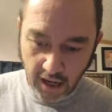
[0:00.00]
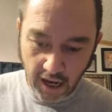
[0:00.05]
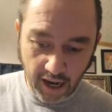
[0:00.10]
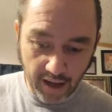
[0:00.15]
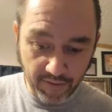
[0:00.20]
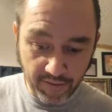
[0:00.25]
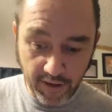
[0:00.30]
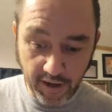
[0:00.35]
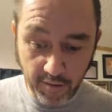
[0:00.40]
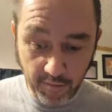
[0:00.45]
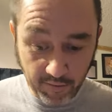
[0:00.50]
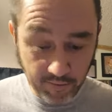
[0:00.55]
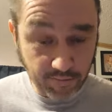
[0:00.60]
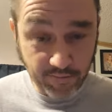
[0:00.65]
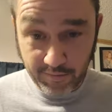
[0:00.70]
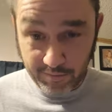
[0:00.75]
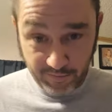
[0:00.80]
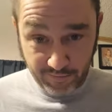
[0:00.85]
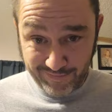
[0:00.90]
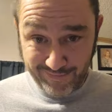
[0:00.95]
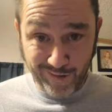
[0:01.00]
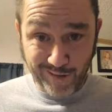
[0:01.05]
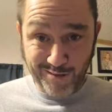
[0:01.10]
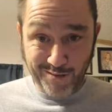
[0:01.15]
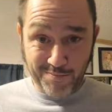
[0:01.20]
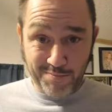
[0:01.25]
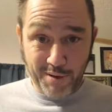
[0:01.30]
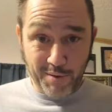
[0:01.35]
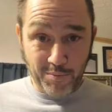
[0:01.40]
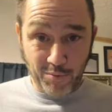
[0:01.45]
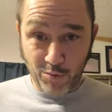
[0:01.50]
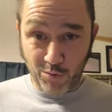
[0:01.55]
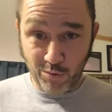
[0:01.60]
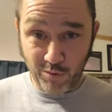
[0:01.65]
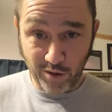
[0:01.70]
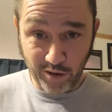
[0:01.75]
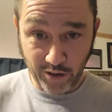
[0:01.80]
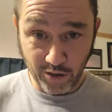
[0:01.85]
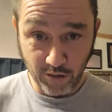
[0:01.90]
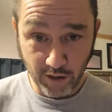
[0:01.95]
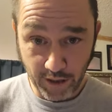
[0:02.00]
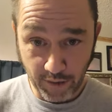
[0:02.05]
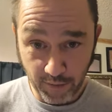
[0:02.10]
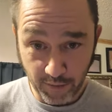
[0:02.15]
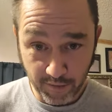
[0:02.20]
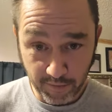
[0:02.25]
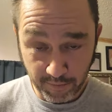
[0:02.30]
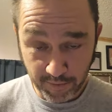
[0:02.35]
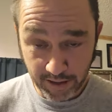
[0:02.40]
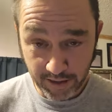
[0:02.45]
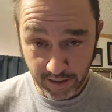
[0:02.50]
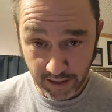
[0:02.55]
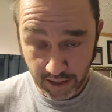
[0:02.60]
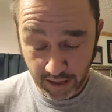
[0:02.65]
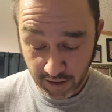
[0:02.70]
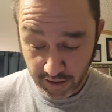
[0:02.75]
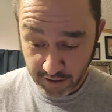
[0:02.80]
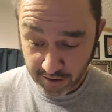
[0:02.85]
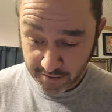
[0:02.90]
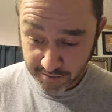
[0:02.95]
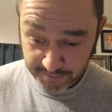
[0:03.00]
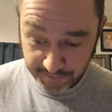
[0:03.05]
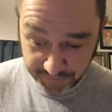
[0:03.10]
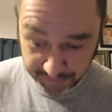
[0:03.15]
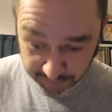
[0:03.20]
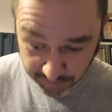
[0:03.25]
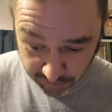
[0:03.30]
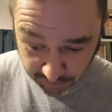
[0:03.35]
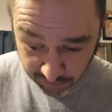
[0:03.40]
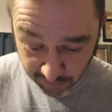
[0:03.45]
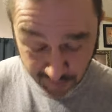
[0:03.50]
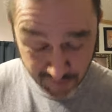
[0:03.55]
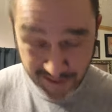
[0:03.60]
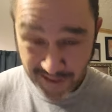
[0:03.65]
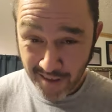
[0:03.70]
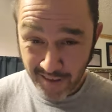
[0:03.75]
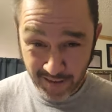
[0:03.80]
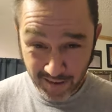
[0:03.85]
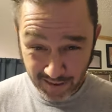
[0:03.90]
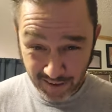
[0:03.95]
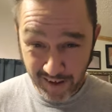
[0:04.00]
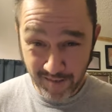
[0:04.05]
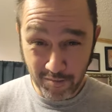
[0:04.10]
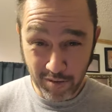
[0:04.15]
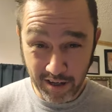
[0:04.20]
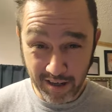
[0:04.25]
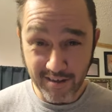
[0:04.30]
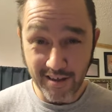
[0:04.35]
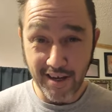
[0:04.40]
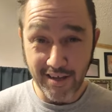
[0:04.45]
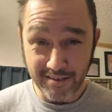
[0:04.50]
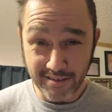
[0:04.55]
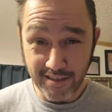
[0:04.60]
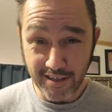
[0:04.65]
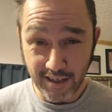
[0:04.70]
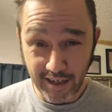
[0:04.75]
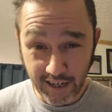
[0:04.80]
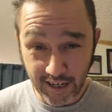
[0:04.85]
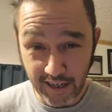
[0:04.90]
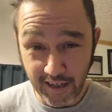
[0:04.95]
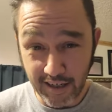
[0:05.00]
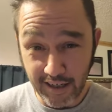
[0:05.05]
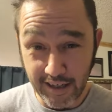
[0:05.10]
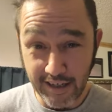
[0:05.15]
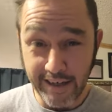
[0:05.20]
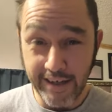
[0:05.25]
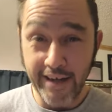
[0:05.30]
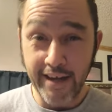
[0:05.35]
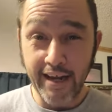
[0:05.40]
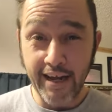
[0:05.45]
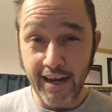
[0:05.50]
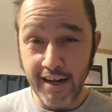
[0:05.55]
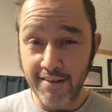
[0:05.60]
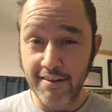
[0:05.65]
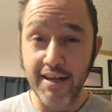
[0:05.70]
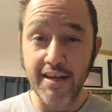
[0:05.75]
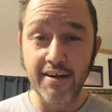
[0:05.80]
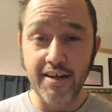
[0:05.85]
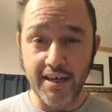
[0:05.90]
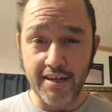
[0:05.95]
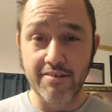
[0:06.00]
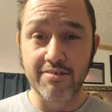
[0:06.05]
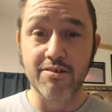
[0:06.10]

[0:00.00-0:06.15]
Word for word: I think most people will agree with me there that they've been tested lately and they need